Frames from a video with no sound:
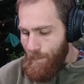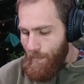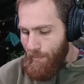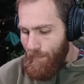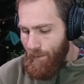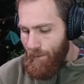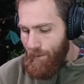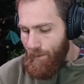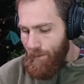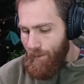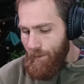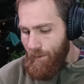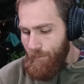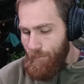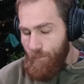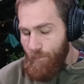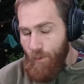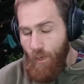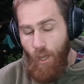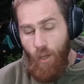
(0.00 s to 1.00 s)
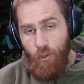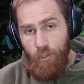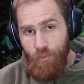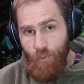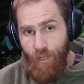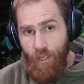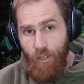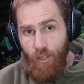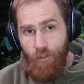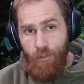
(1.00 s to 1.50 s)
Know as
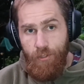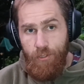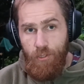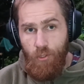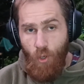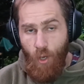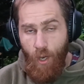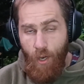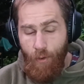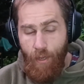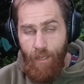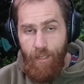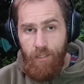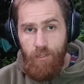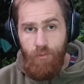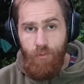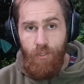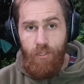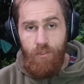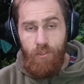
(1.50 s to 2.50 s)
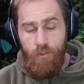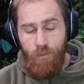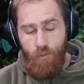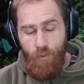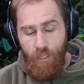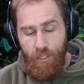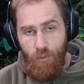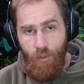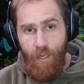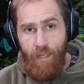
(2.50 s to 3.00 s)
well that dry weights versus
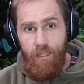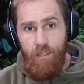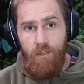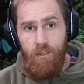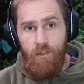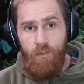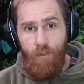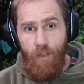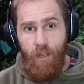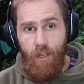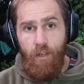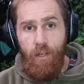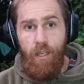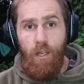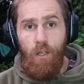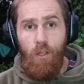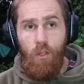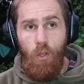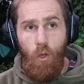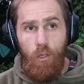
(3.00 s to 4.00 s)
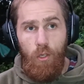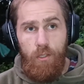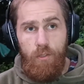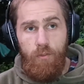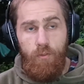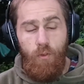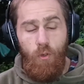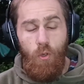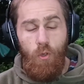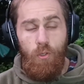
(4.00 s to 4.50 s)
fresh weights vary a lot
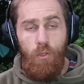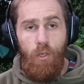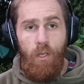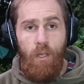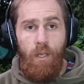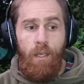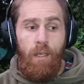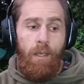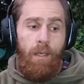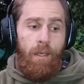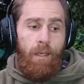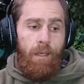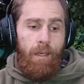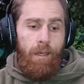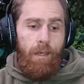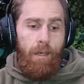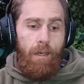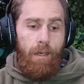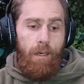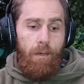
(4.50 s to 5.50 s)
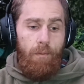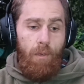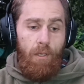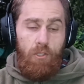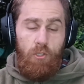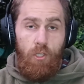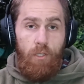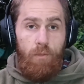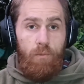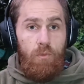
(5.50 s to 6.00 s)
for
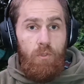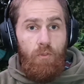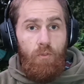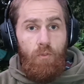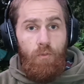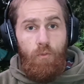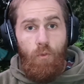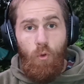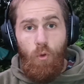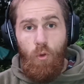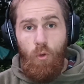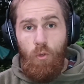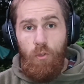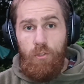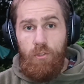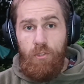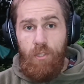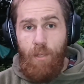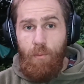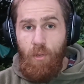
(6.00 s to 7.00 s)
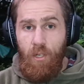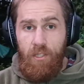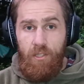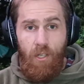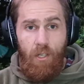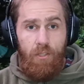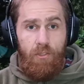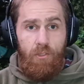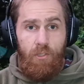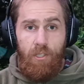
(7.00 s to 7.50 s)
mushrooms. For
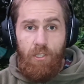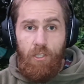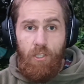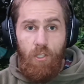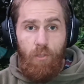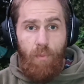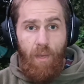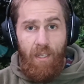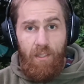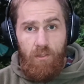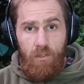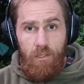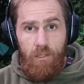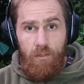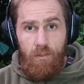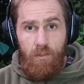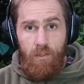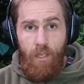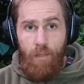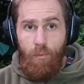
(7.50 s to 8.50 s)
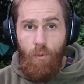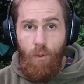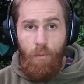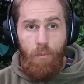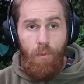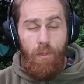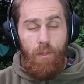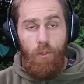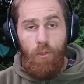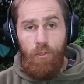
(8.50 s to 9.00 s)
subaruginosa and cubensis, they
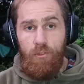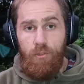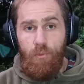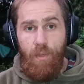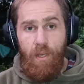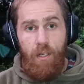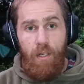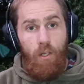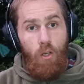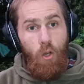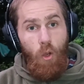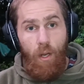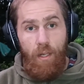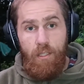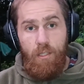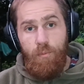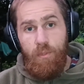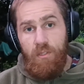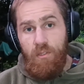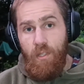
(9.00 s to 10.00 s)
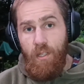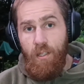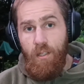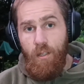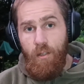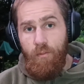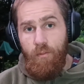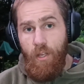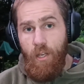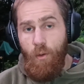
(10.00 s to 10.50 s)
probably lose about 90%
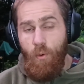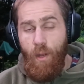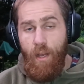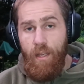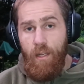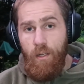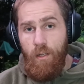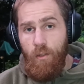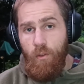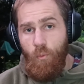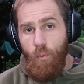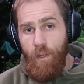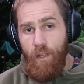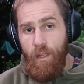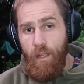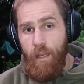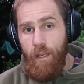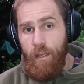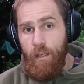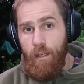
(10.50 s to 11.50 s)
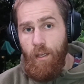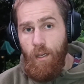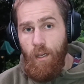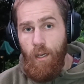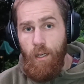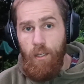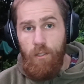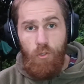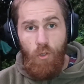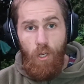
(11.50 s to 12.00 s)
of their weight when they
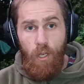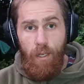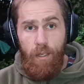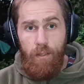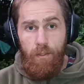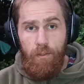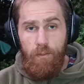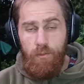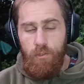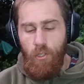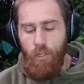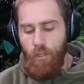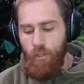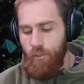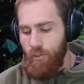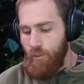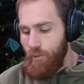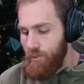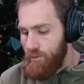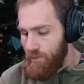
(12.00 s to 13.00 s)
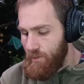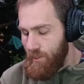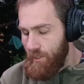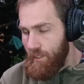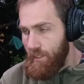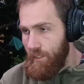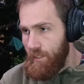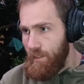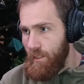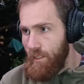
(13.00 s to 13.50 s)
are dried. So
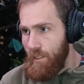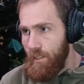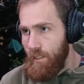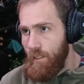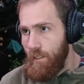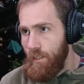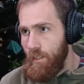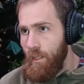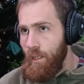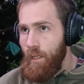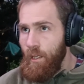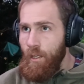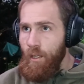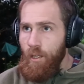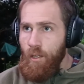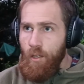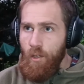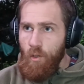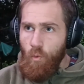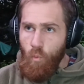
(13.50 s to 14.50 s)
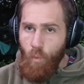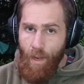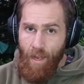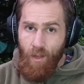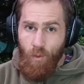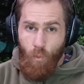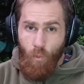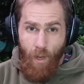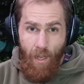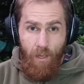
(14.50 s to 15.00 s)
usually the
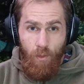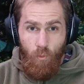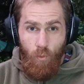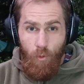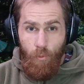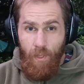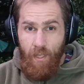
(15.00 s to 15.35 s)
wet weight will be